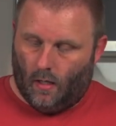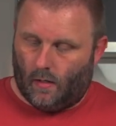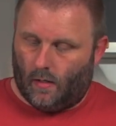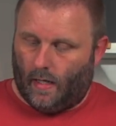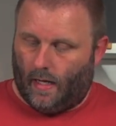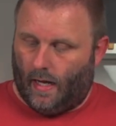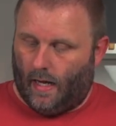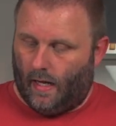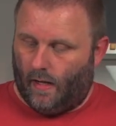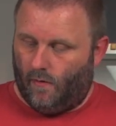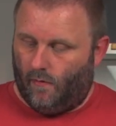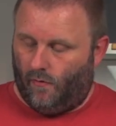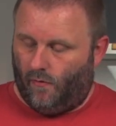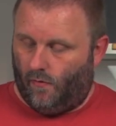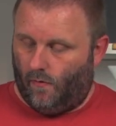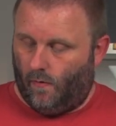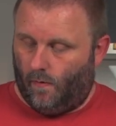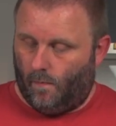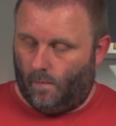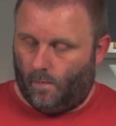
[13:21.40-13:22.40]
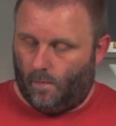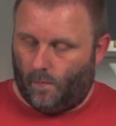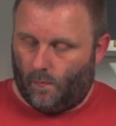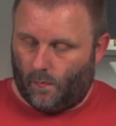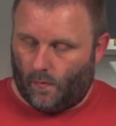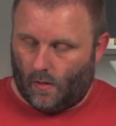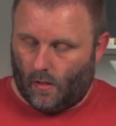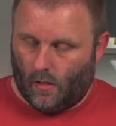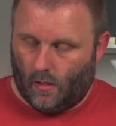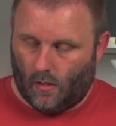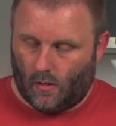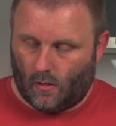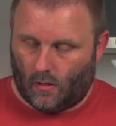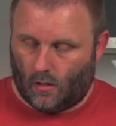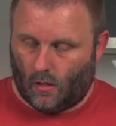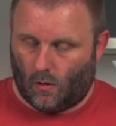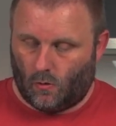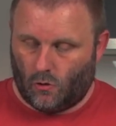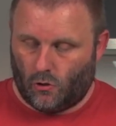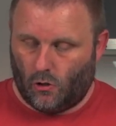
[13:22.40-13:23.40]
They have
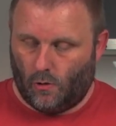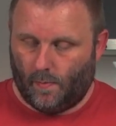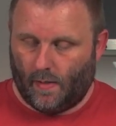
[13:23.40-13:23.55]
cold shoe